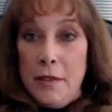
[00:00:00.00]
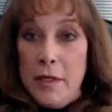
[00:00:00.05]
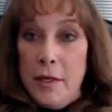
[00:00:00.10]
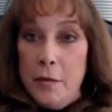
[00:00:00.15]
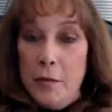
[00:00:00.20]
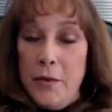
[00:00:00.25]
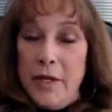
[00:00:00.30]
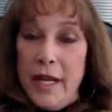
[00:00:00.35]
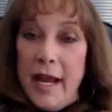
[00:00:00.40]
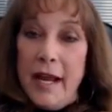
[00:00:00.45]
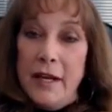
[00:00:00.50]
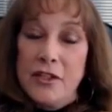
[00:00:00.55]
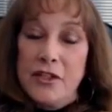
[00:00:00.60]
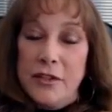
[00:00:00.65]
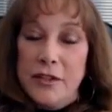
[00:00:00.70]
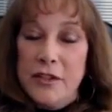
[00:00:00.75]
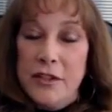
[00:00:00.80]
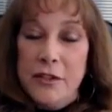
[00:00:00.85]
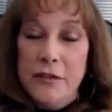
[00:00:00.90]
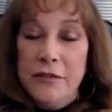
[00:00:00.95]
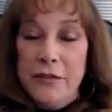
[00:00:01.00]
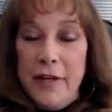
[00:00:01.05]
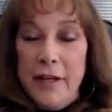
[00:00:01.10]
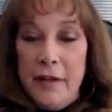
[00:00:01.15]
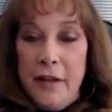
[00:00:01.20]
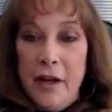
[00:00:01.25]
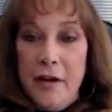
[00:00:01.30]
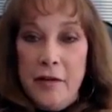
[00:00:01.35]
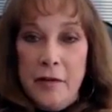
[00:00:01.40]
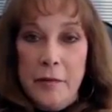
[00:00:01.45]
And we actually do
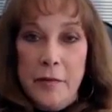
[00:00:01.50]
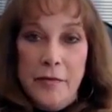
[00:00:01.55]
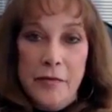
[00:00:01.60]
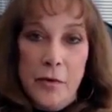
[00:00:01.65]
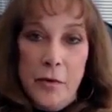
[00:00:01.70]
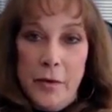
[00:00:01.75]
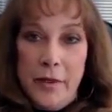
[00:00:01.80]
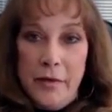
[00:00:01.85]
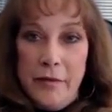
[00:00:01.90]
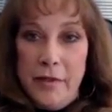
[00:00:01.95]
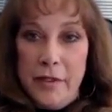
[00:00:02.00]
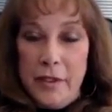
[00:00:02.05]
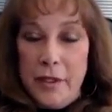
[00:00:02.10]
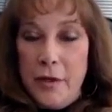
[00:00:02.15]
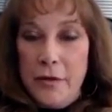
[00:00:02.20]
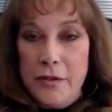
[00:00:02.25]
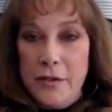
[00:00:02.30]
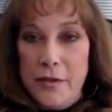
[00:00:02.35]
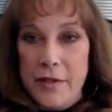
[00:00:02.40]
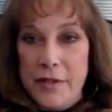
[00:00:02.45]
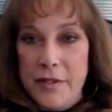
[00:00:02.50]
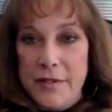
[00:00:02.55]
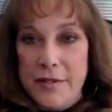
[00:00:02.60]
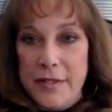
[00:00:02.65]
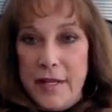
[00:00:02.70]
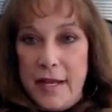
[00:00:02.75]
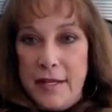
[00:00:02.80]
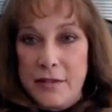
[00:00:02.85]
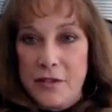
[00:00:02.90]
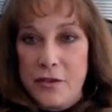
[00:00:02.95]
failover before we even go to the
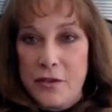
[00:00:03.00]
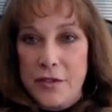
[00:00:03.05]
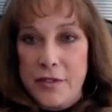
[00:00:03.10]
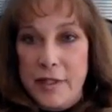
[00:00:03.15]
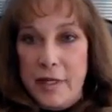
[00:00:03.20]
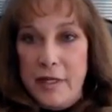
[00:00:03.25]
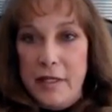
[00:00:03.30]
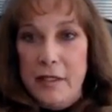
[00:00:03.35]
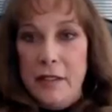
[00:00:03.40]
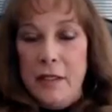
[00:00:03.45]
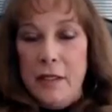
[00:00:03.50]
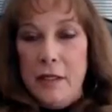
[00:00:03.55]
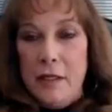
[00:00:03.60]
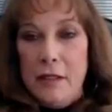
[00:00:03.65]
disaster site.